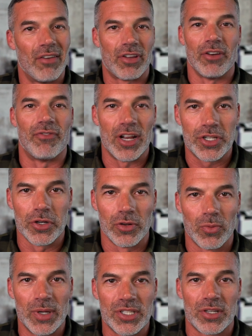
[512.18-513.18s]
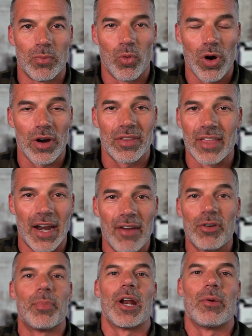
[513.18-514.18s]
conventional wisdom worked, then
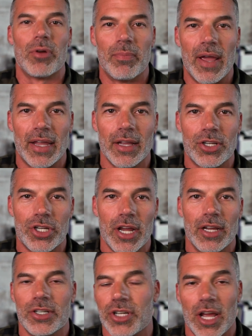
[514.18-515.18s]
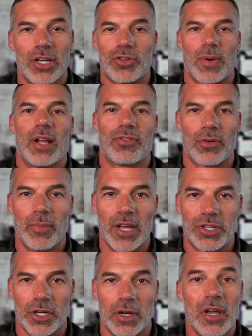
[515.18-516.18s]
everybody would make change and
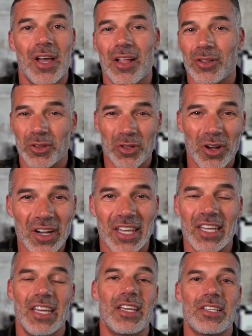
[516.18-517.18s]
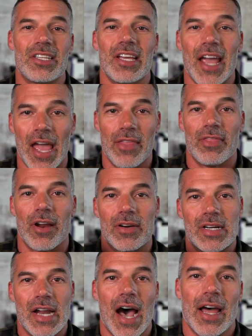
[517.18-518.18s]
transformation look easy, and they're
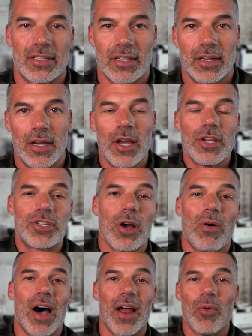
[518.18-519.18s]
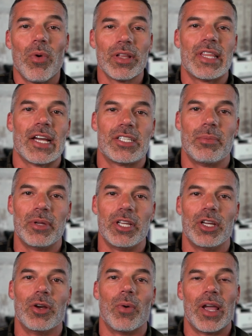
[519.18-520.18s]
not. So I don't want that to be
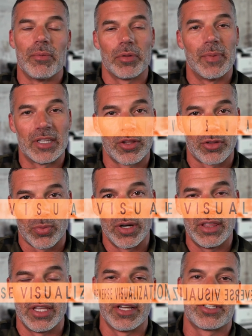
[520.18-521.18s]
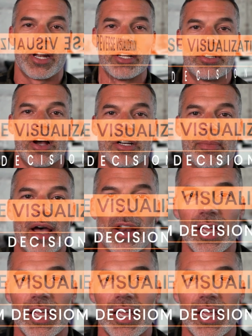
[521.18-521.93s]
you. Implement the three things that I talked about